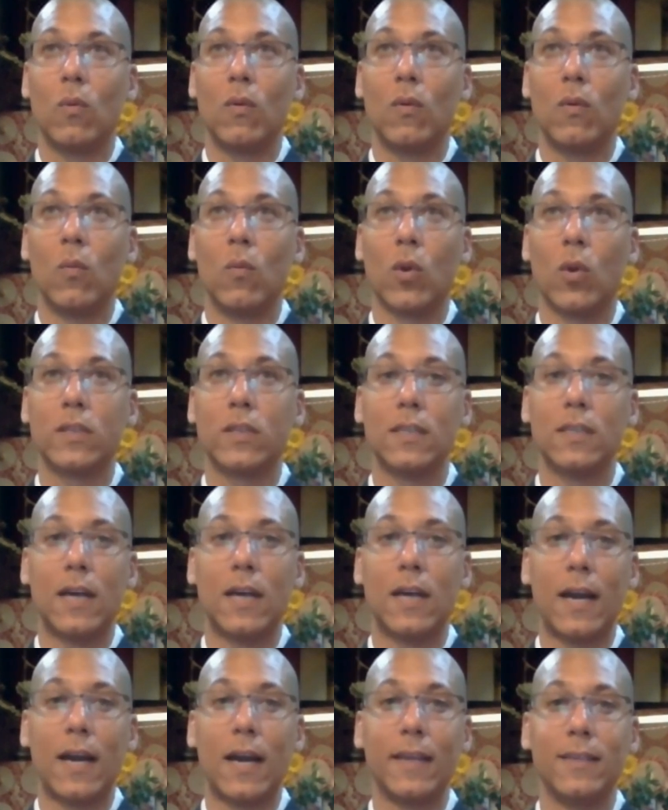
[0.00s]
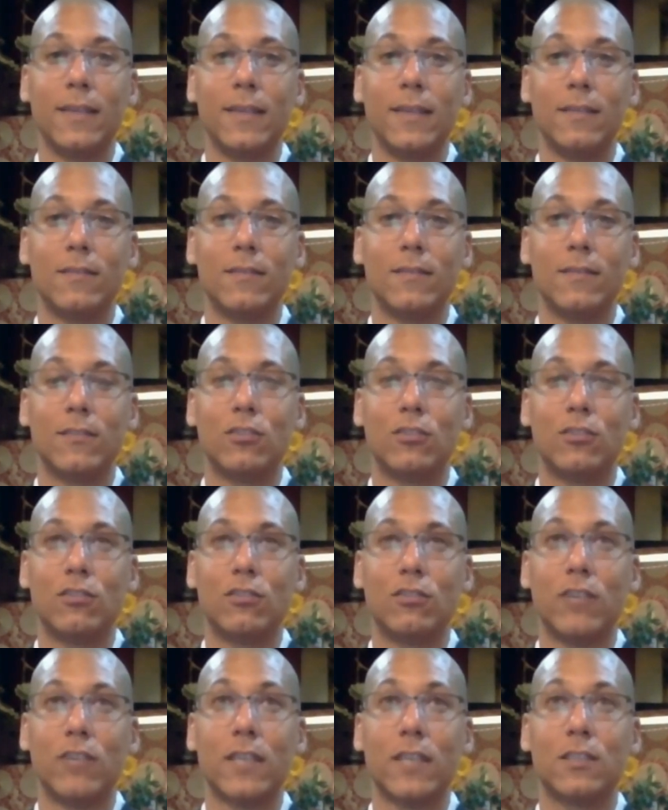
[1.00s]
worked in a high
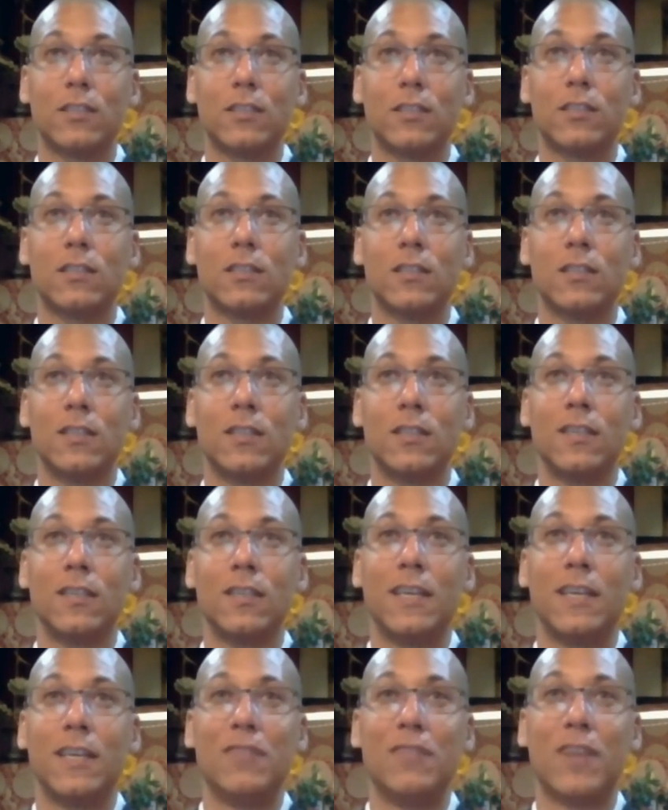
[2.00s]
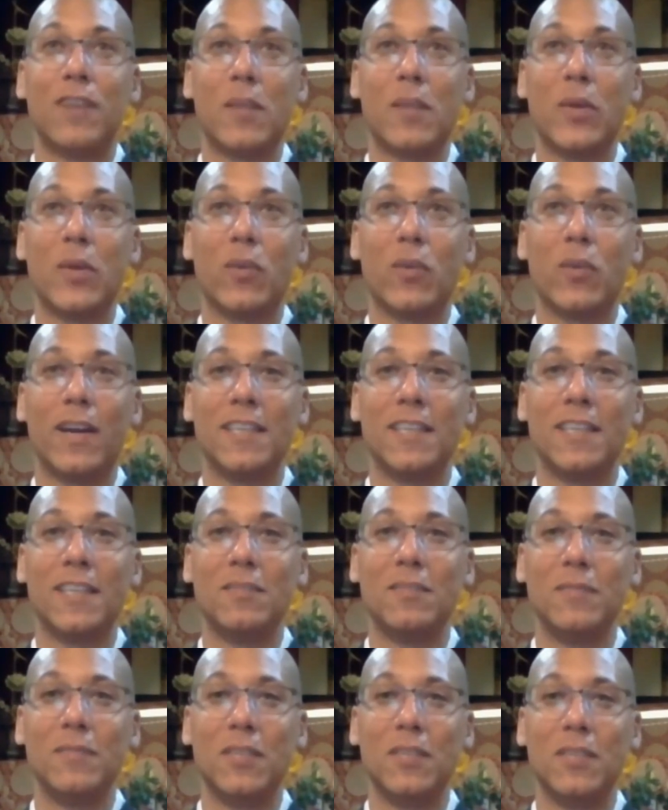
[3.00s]
stress environment where I had
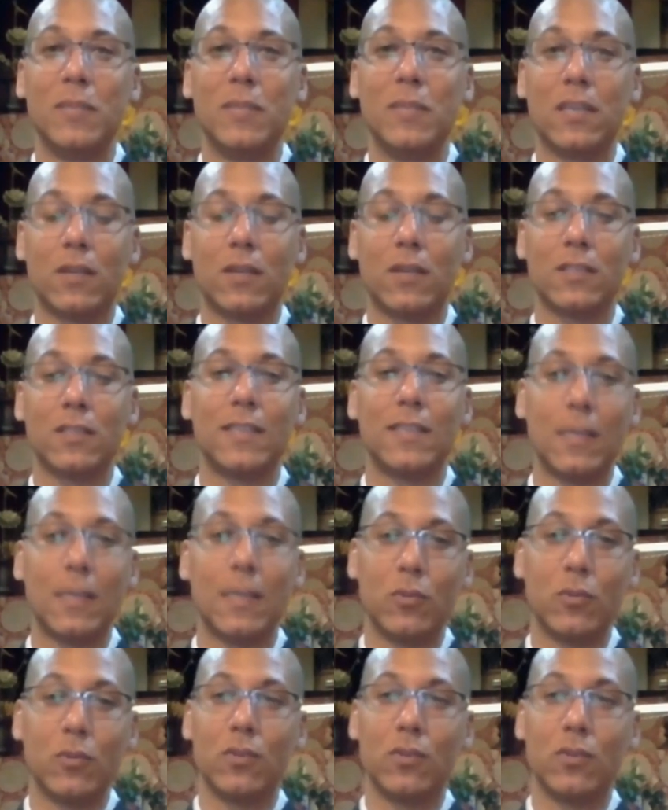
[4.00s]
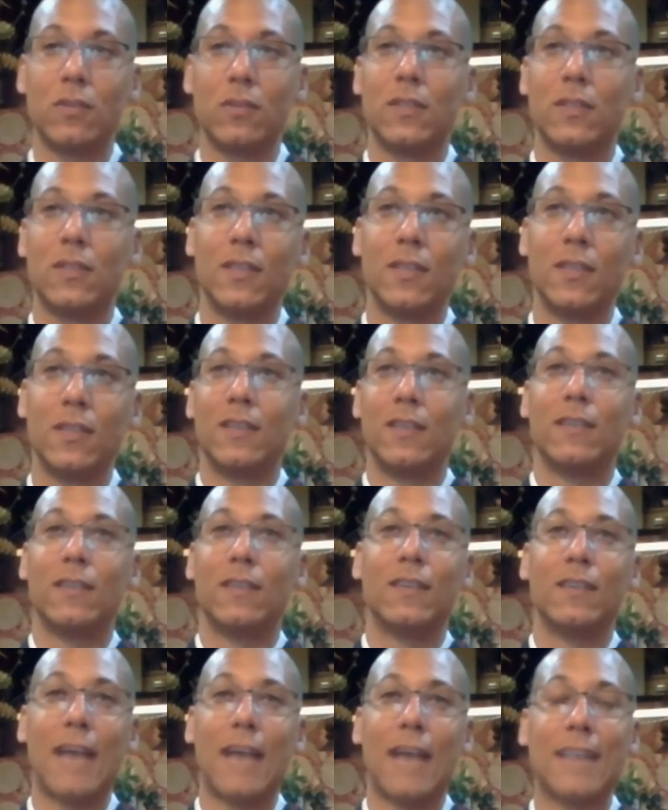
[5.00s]
to, be across the table,
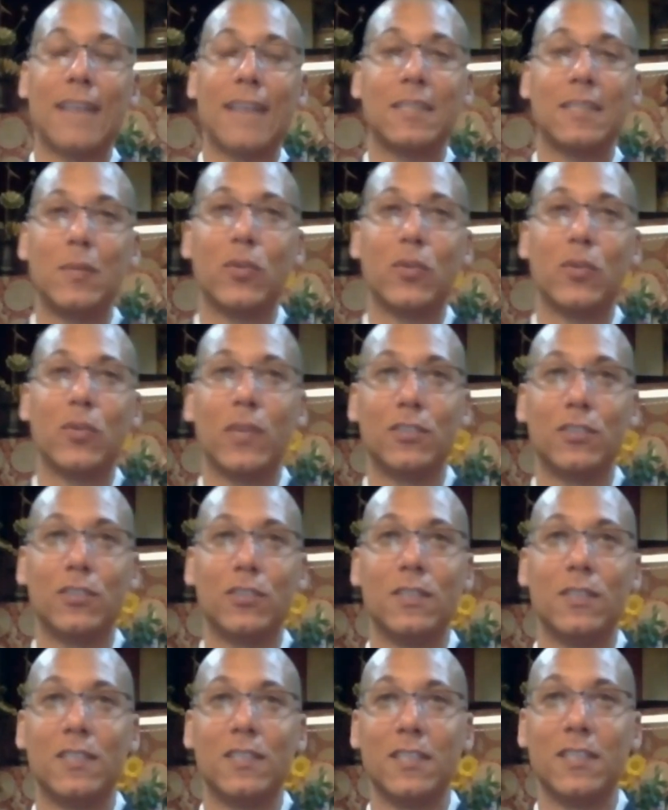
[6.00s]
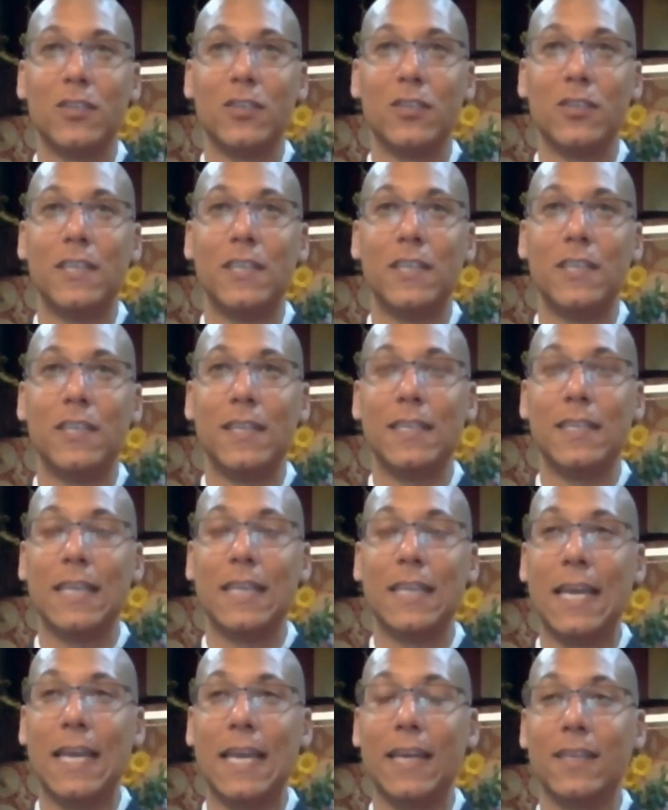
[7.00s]
asking people questions and
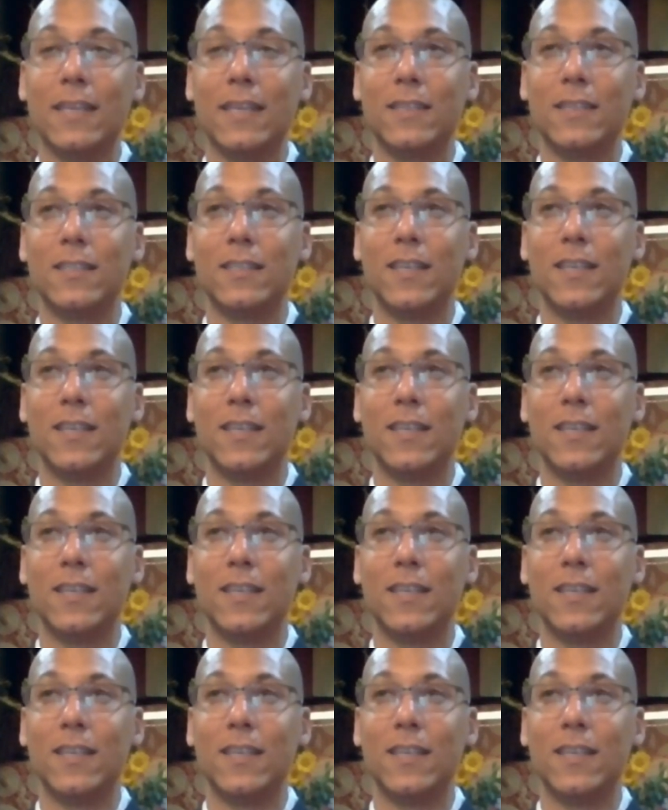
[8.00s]
negotiating. And